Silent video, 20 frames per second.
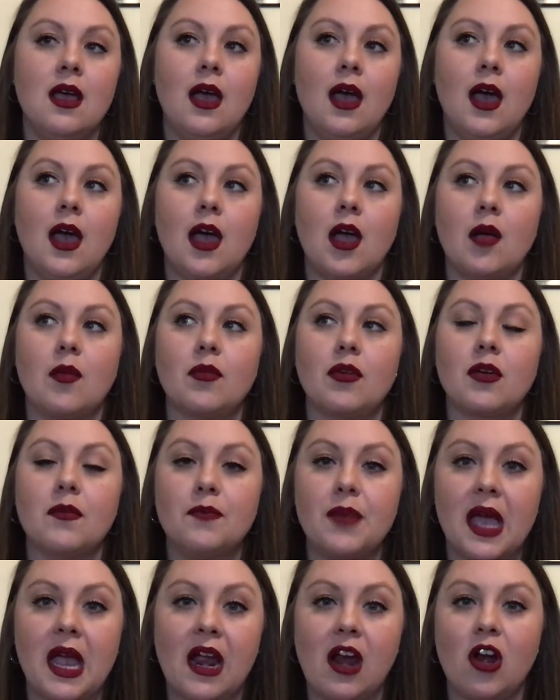
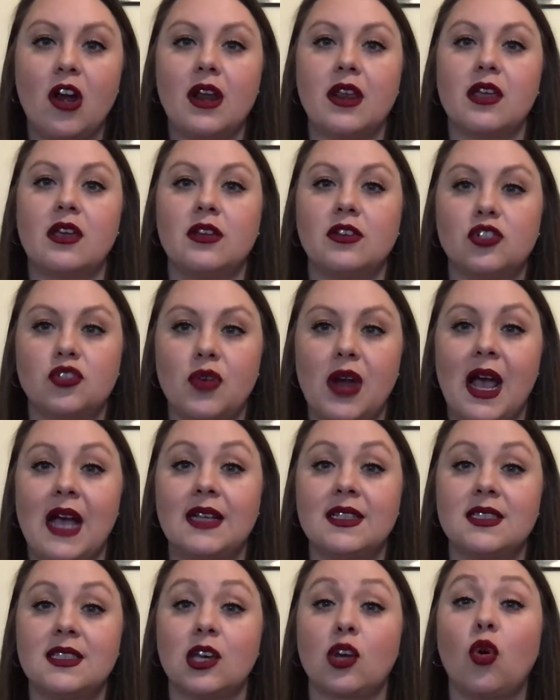compare and
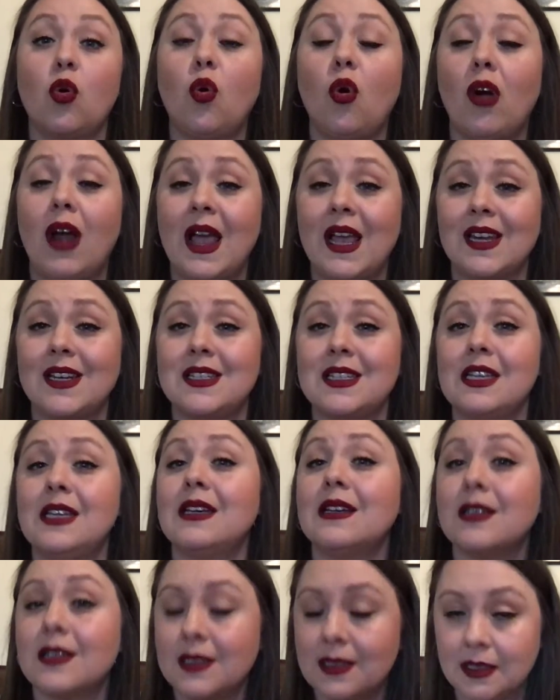contrast the core
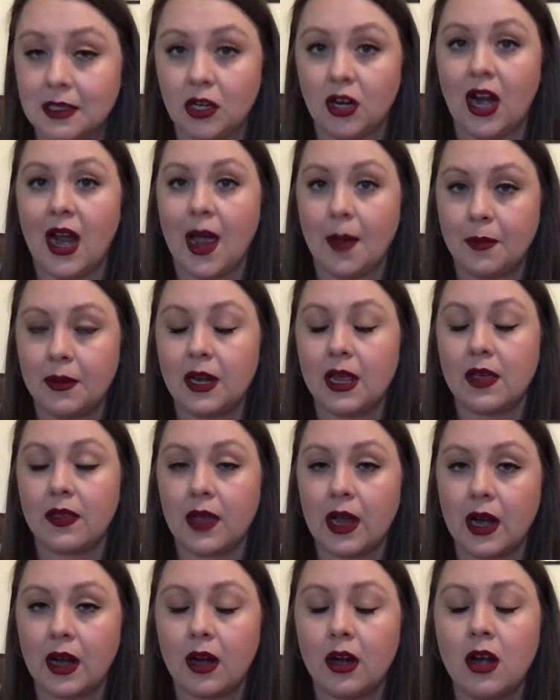ideas that are happening
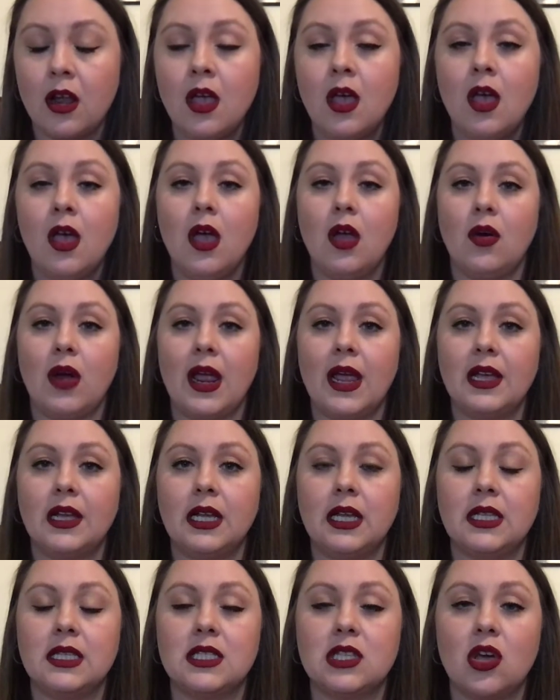there, right?
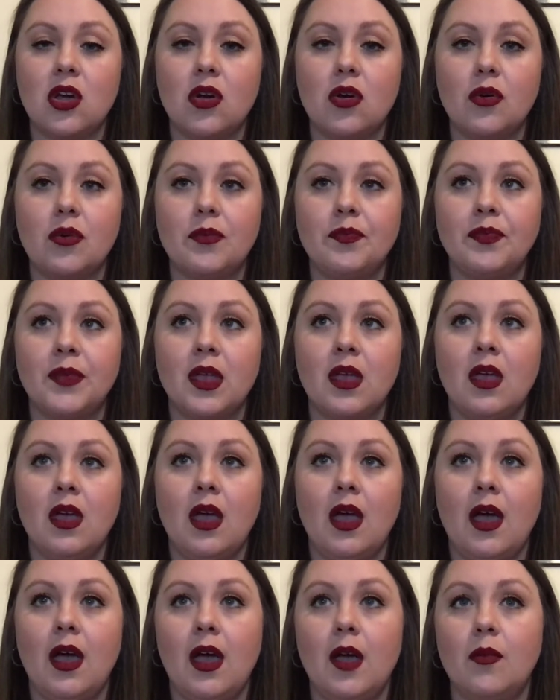And so
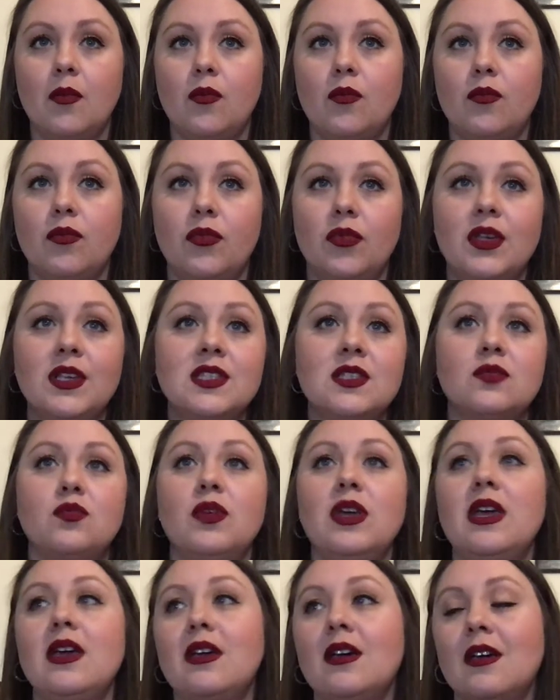this
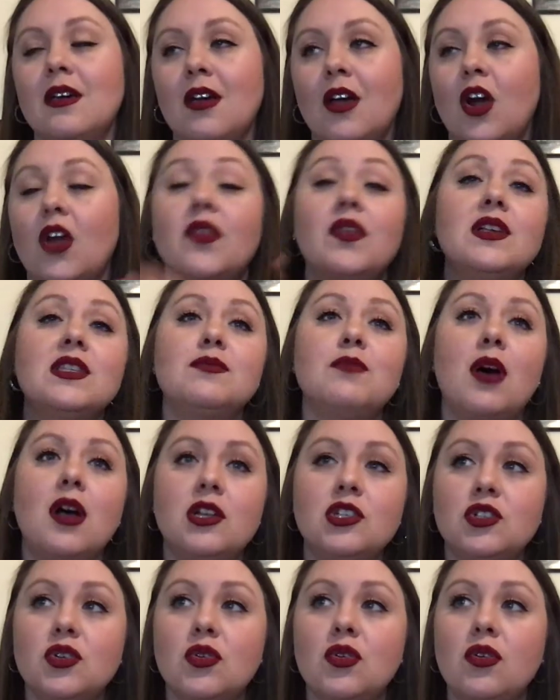week or this
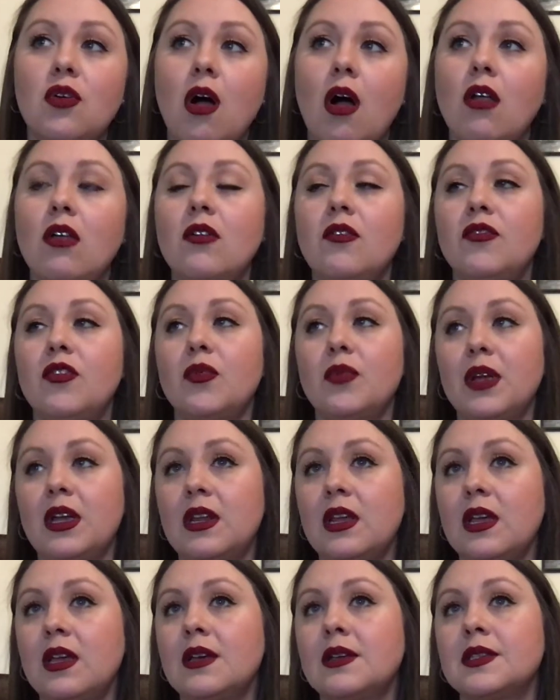module, all of the
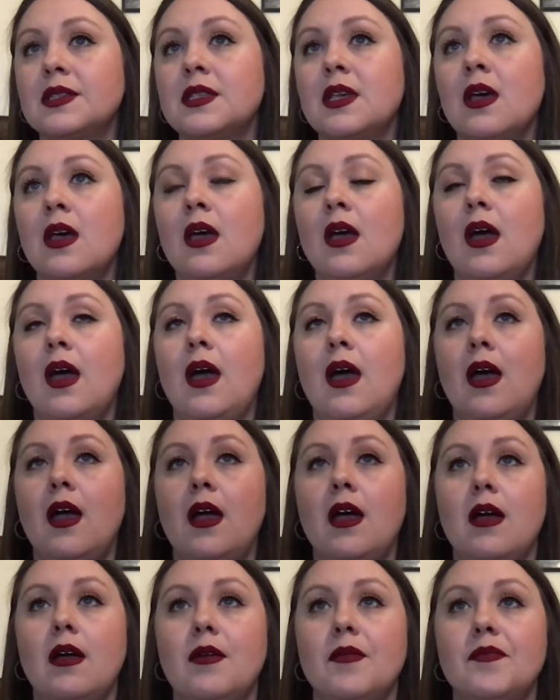readings,
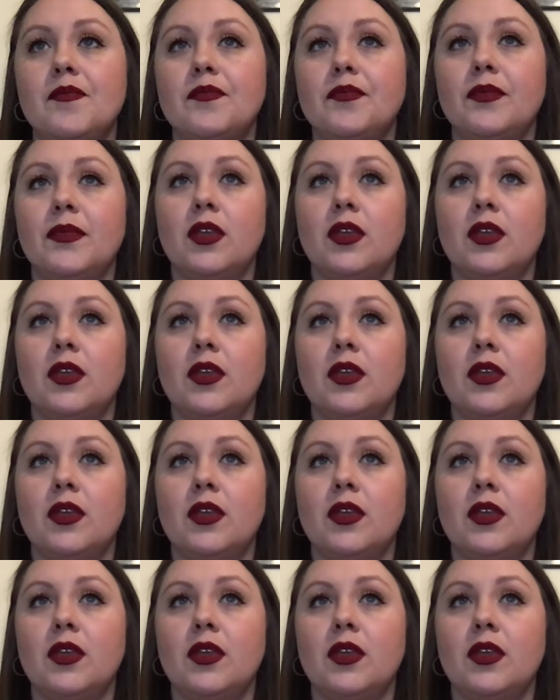let's